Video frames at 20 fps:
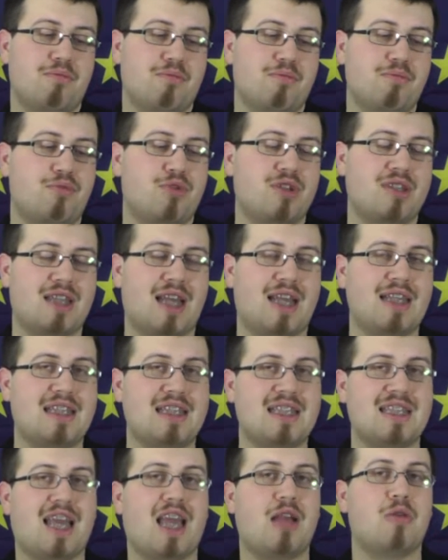precisely
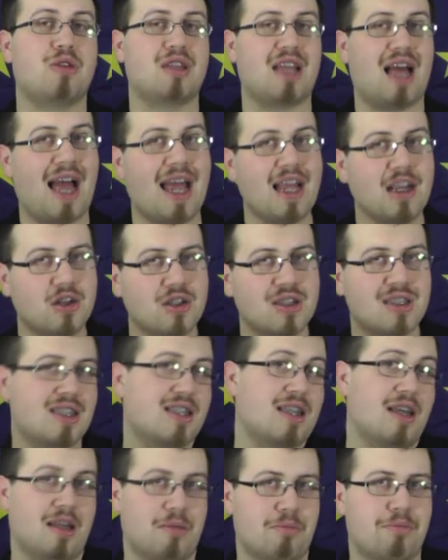saying what I
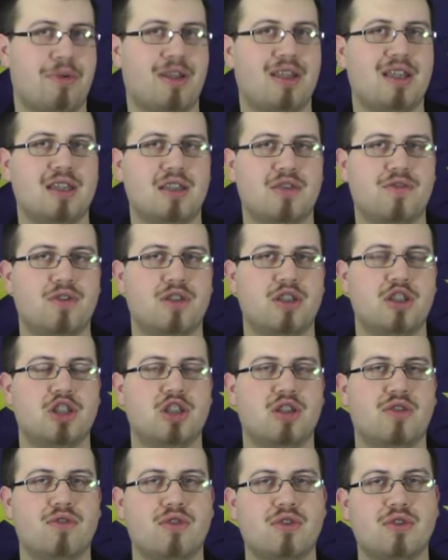consider a better
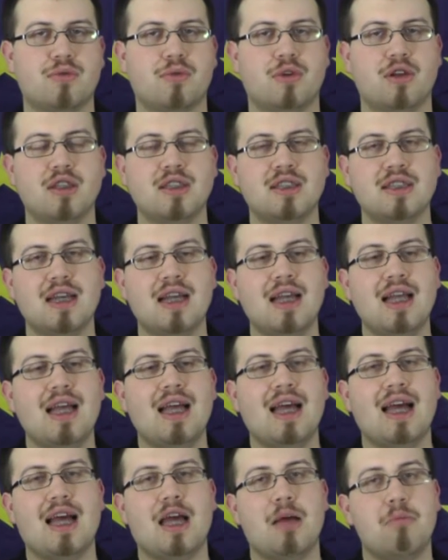definition of those words,
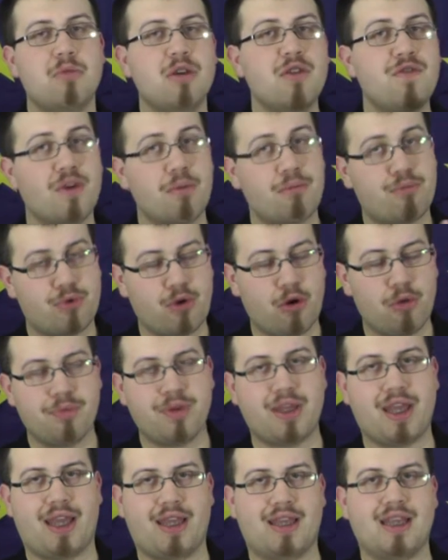if
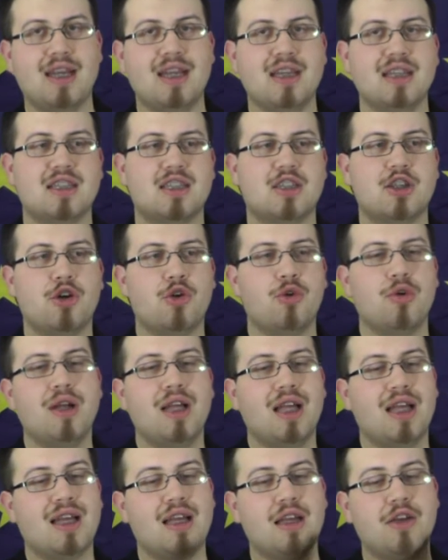appropriate. So
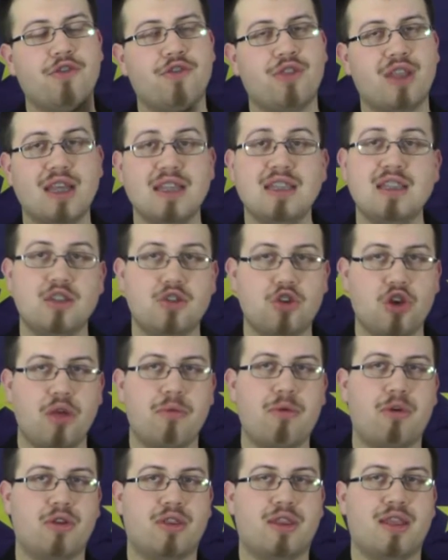if there's a
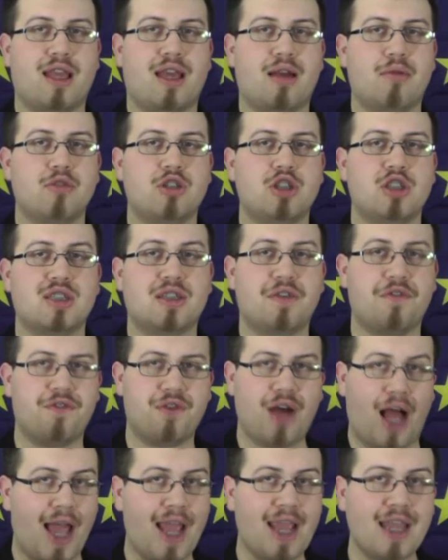term out there which is
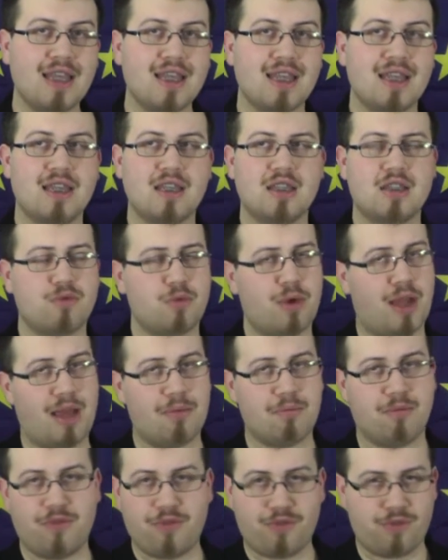defined and where
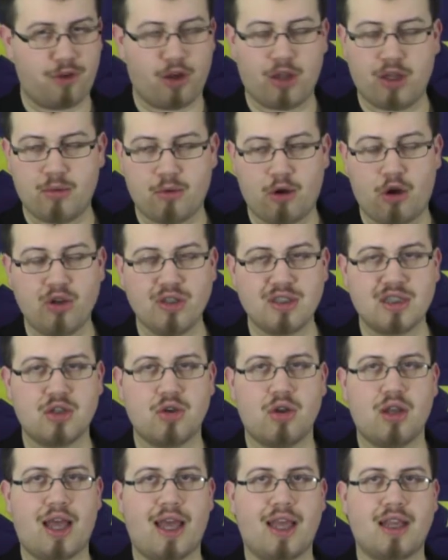I'm
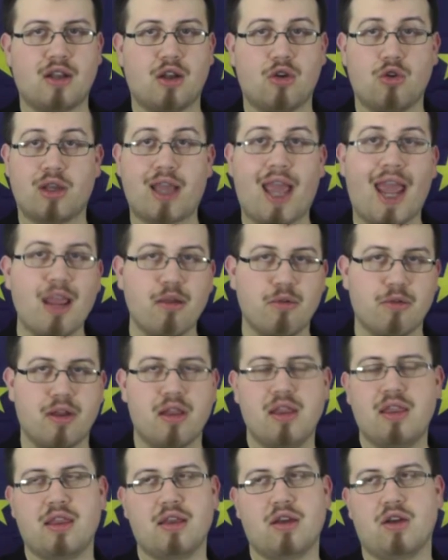also like okay
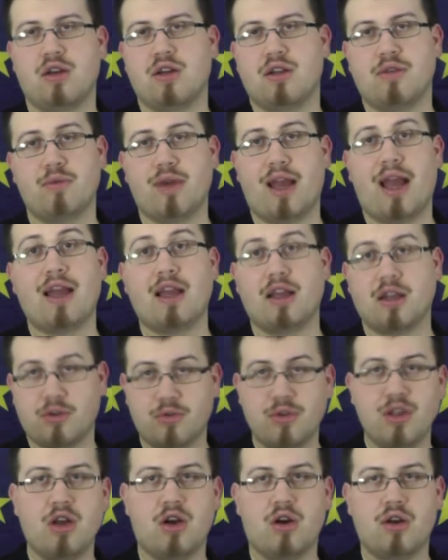with, or where I
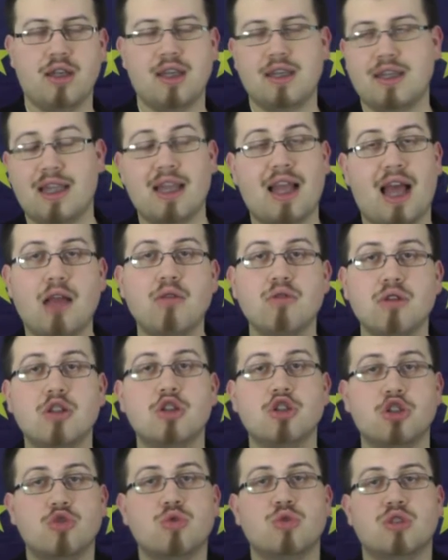agree on, then I will
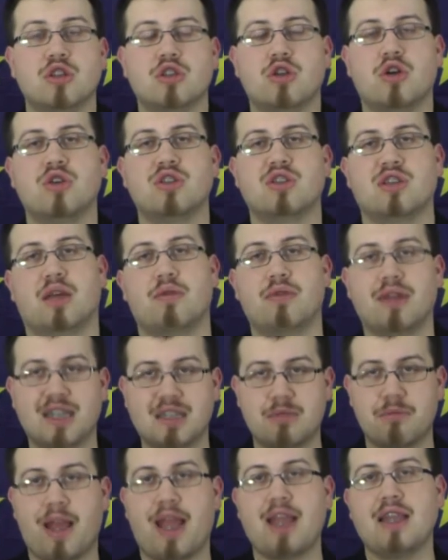use it also. I will
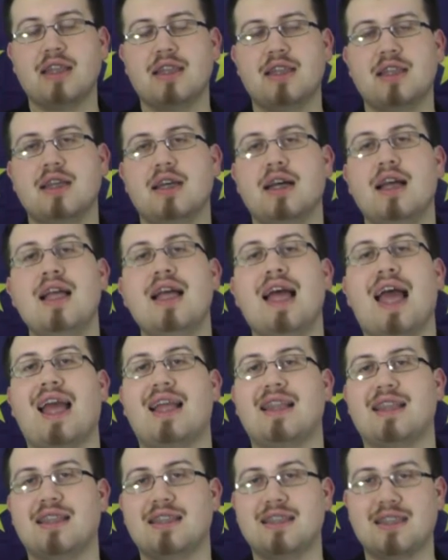explain it here
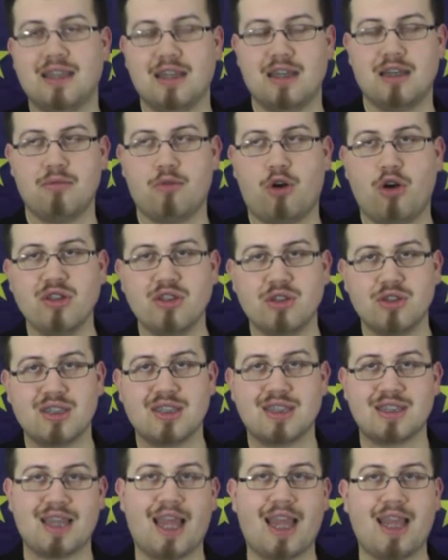and then also
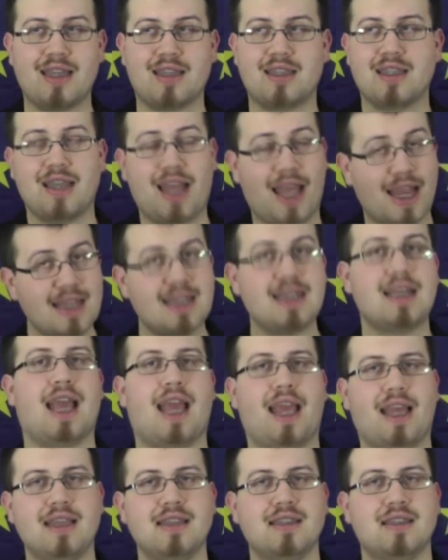state in any
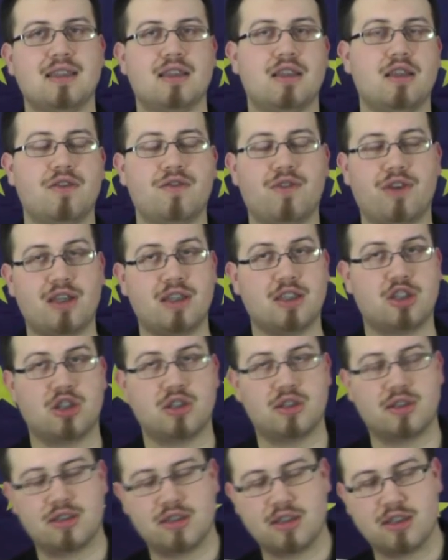case, if I
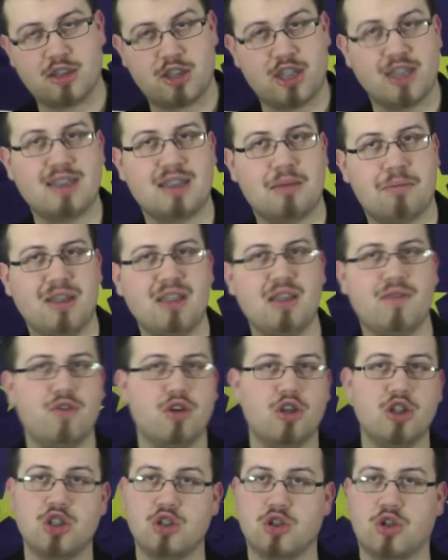should suggest a better
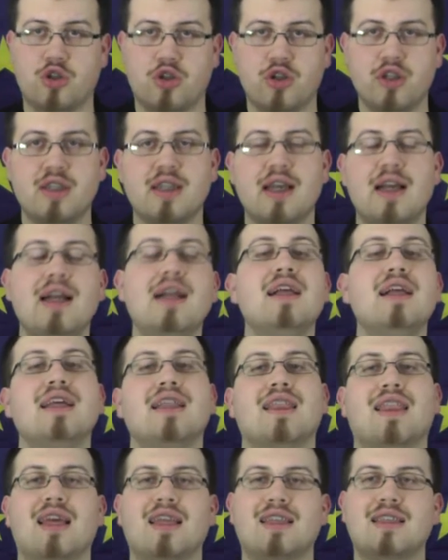version or not,
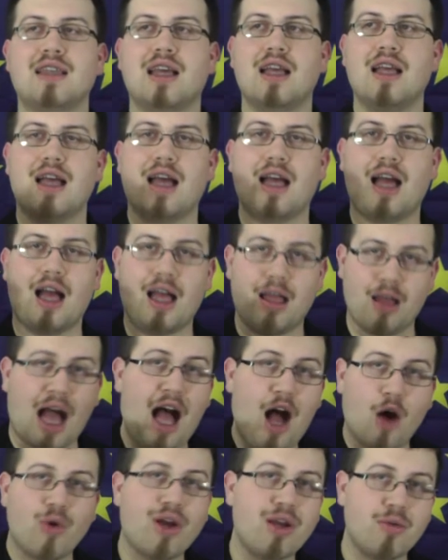that
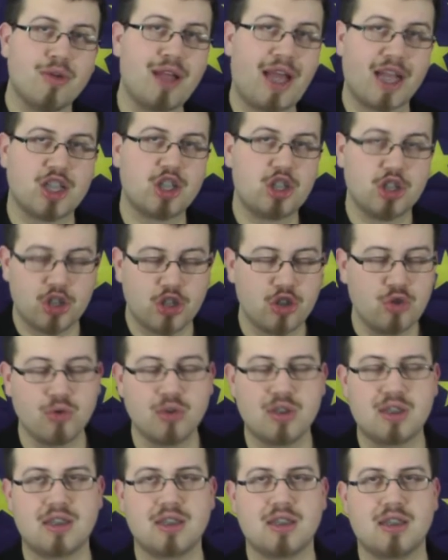how I will actually
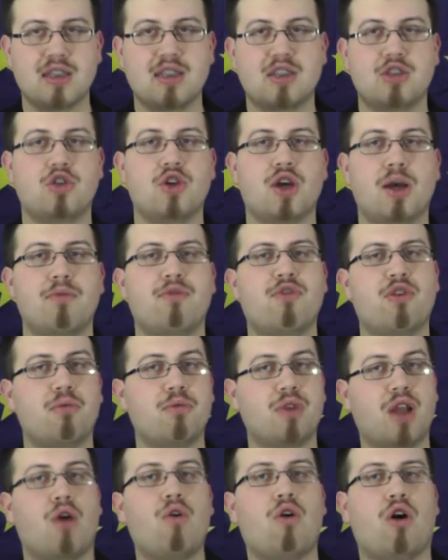use this term from
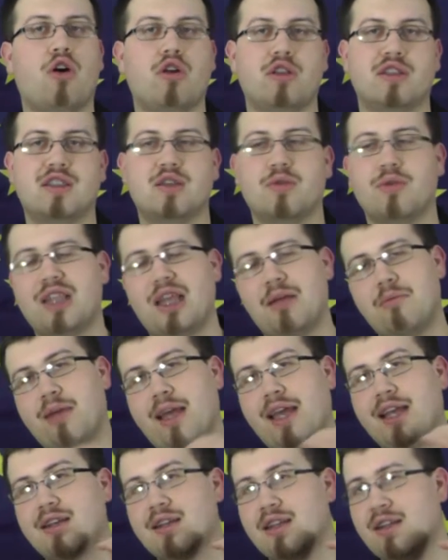now on. So when I
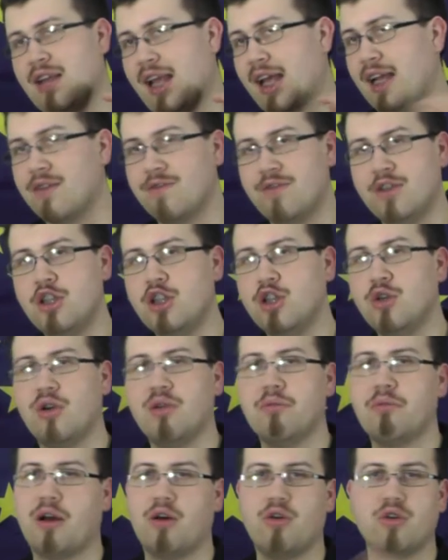make like a video
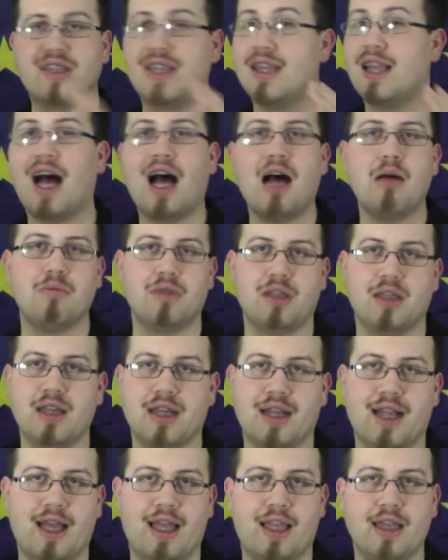about an army
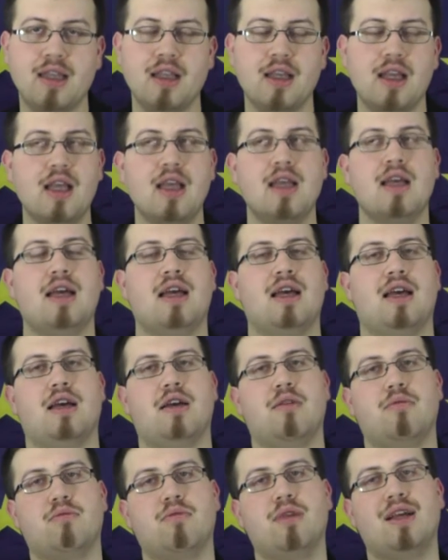again,
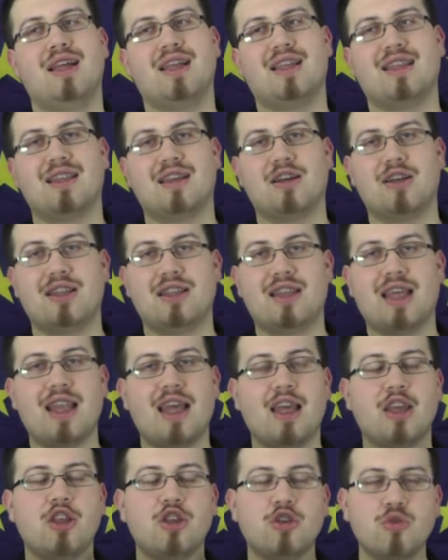and then I
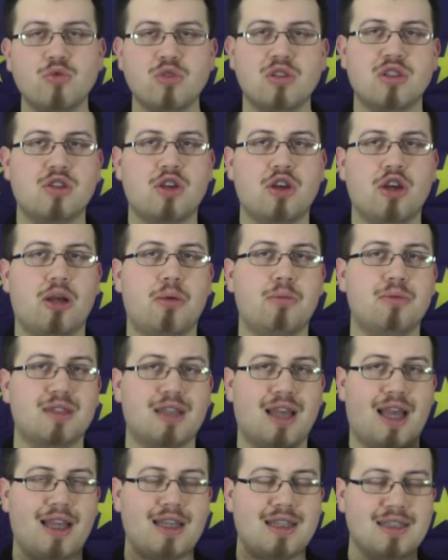use terms
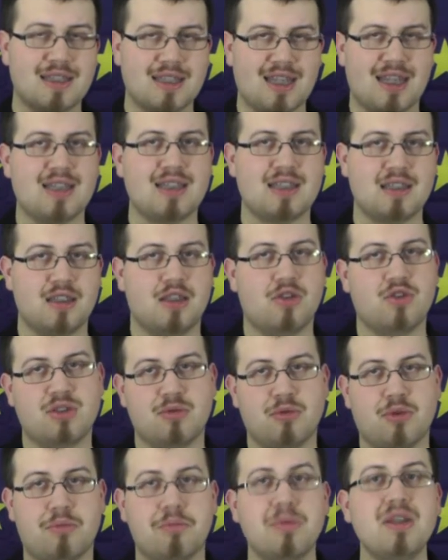I discussed in those
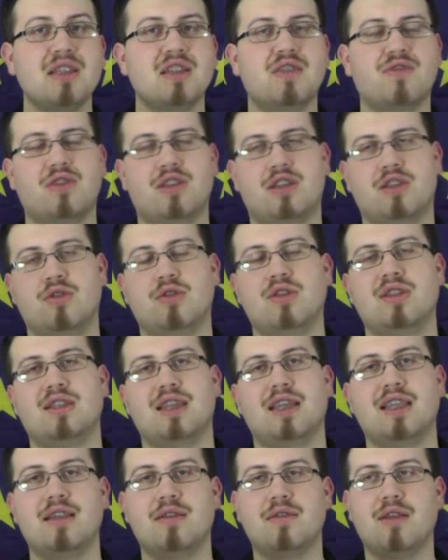What Means videos,
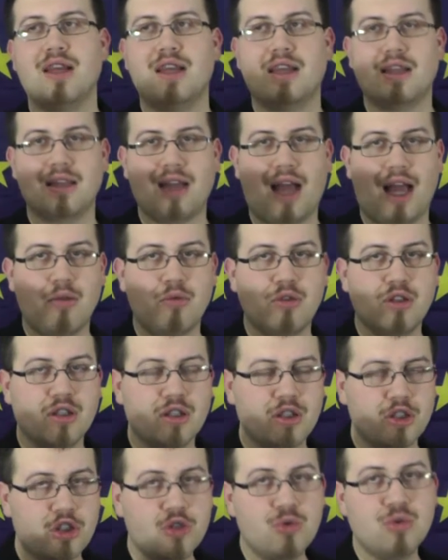then I will
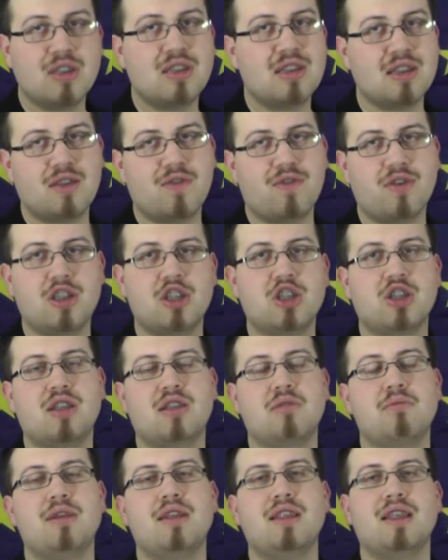use the definition of
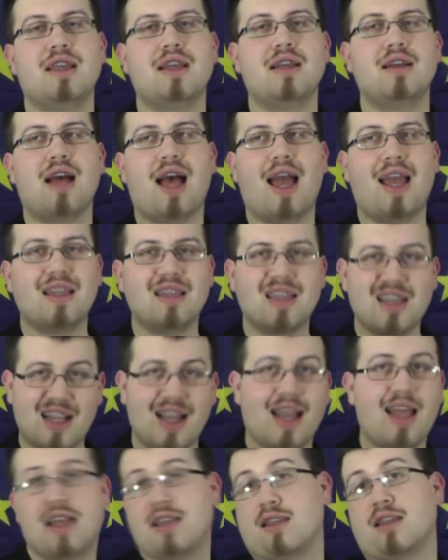the meaning I
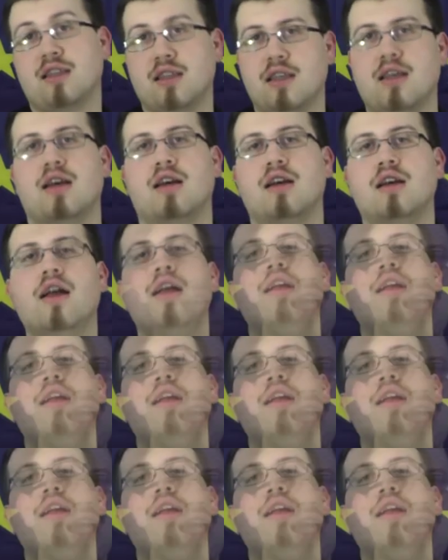declared in here.